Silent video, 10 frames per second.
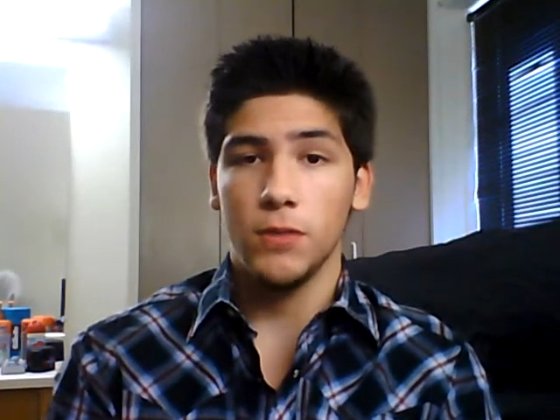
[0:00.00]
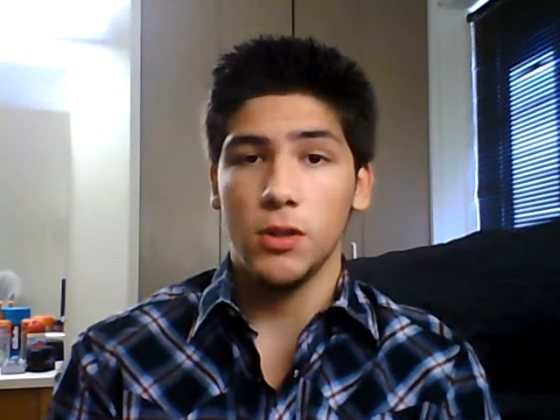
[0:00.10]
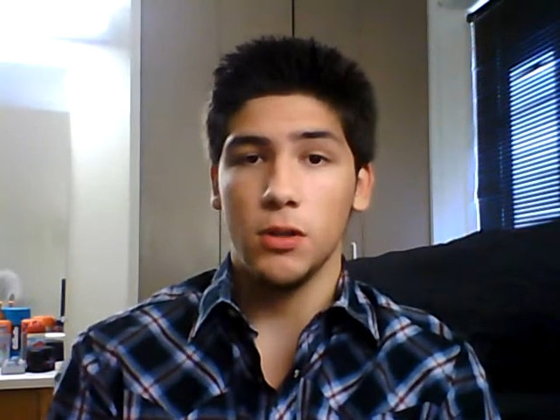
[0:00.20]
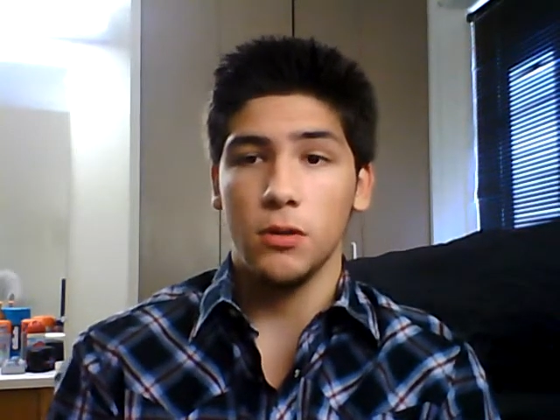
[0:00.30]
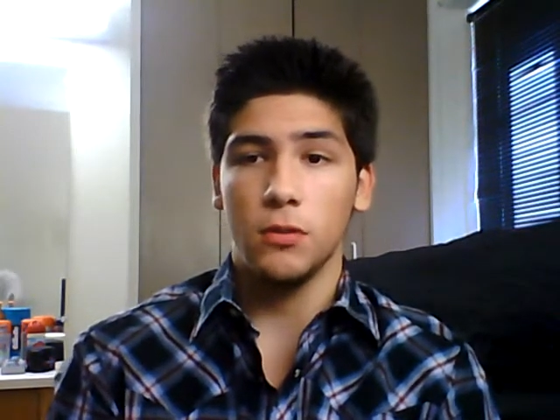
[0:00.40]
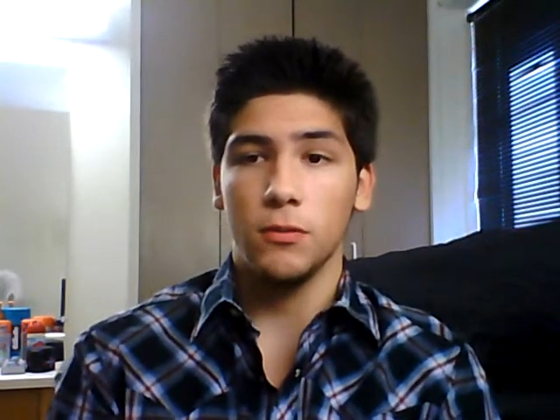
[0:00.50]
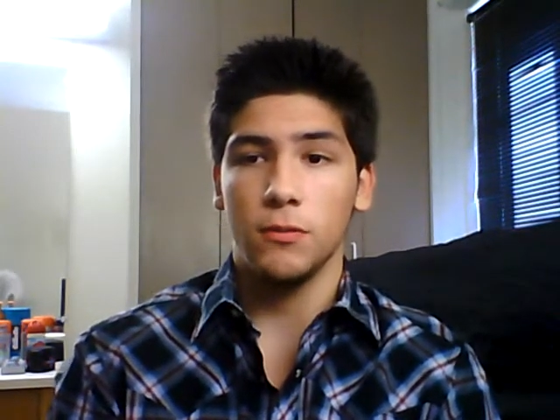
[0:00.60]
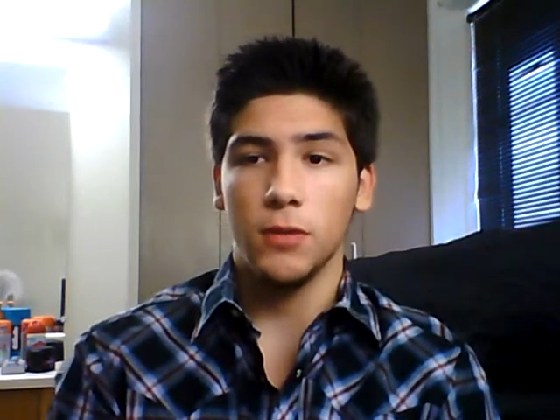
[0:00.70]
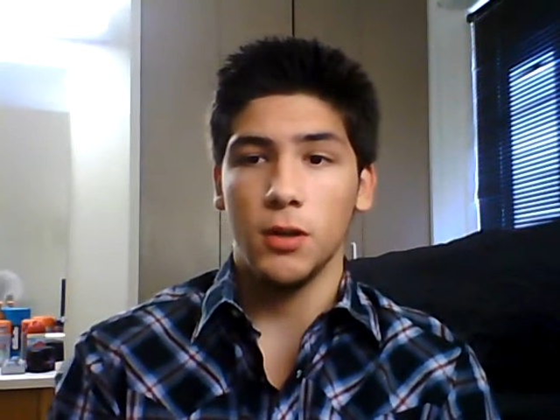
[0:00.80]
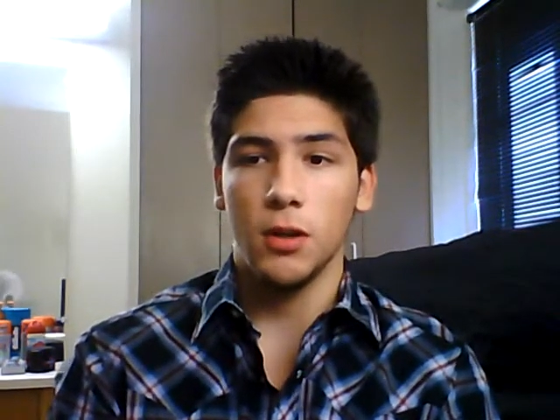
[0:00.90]
do,
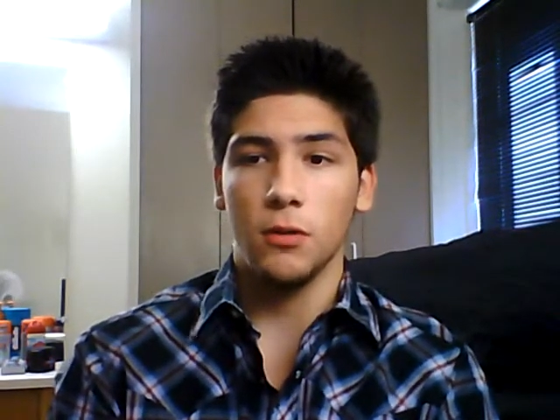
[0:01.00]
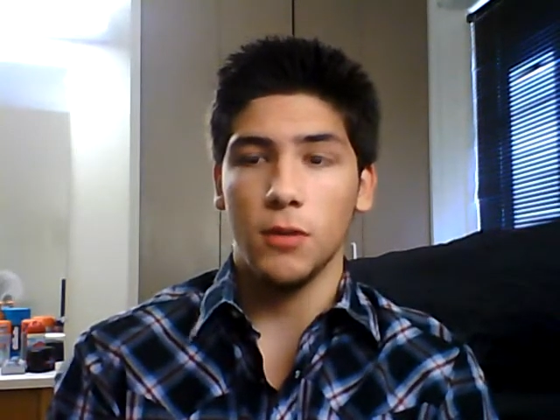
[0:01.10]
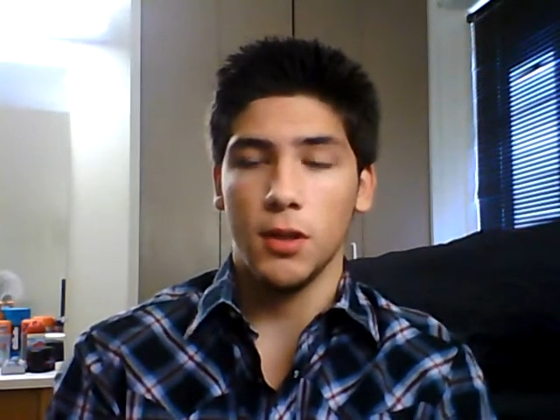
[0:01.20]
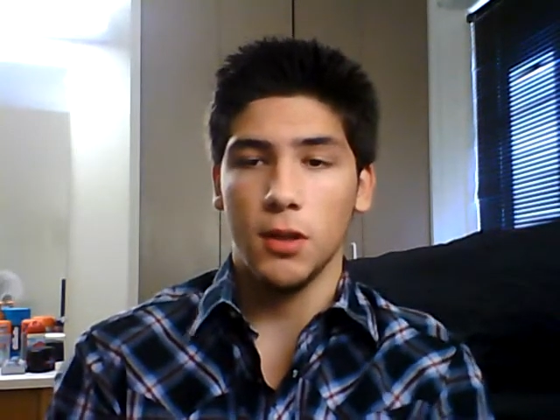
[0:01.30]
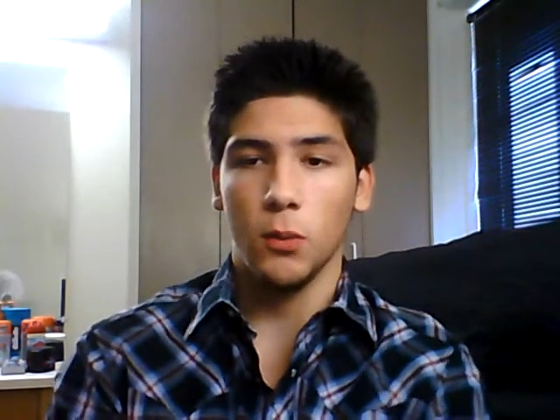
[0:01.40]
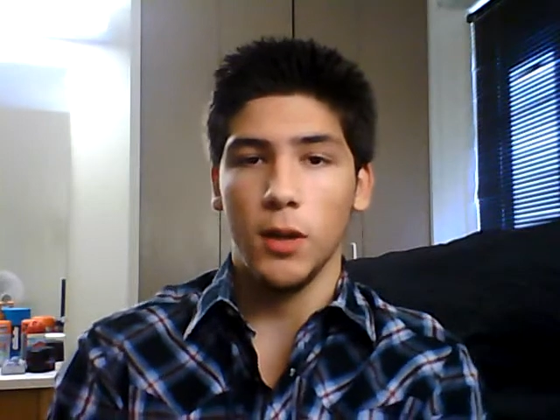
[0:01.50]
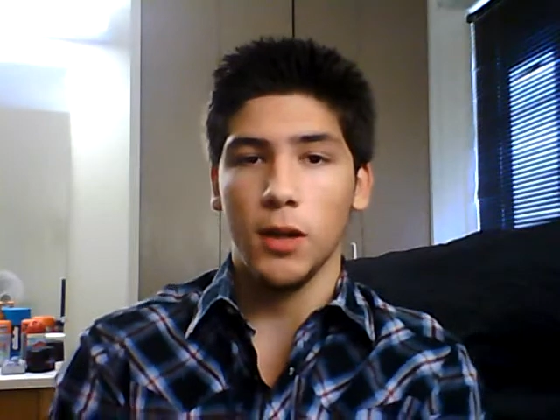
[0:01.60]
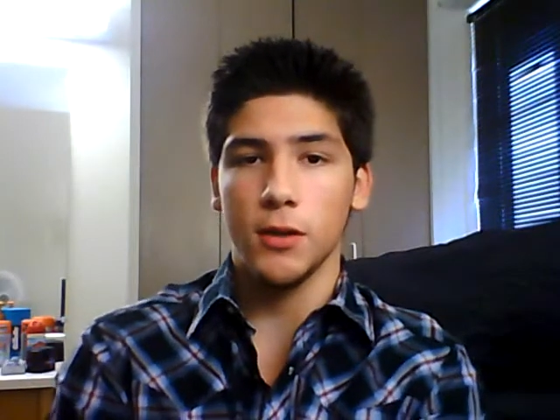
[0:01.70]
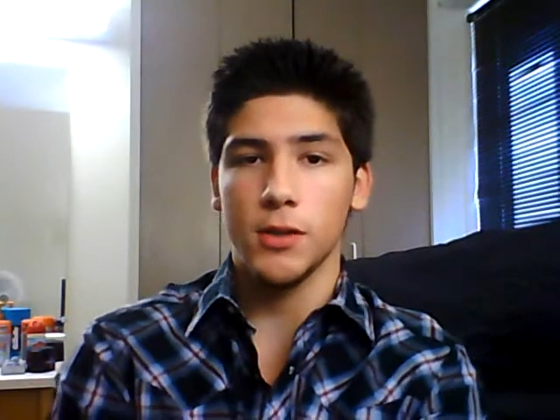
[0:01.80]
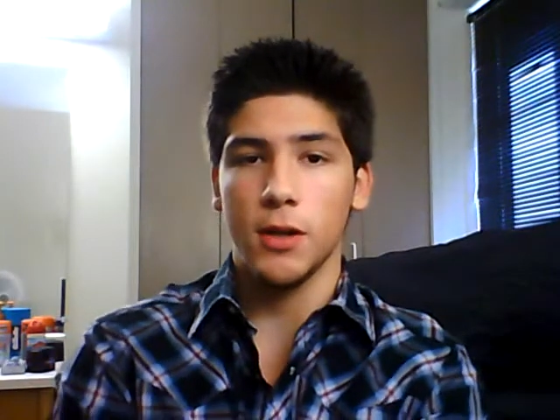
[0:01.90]
you know, within the week
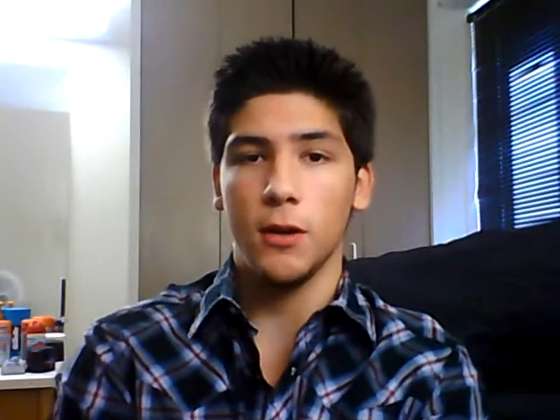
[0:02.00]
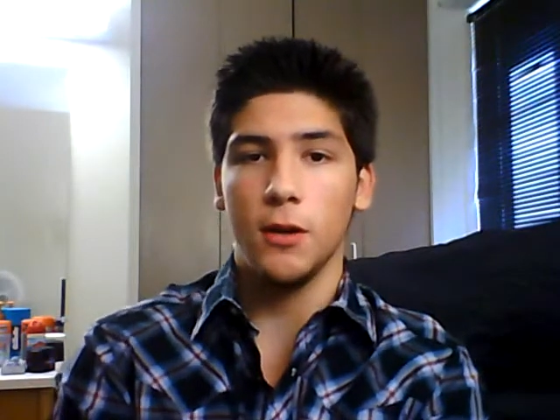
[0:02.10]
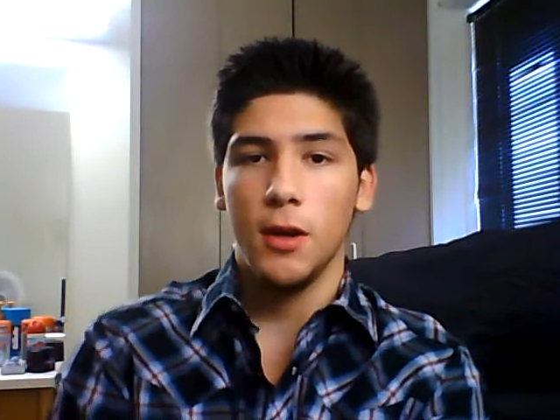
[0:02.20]
or so.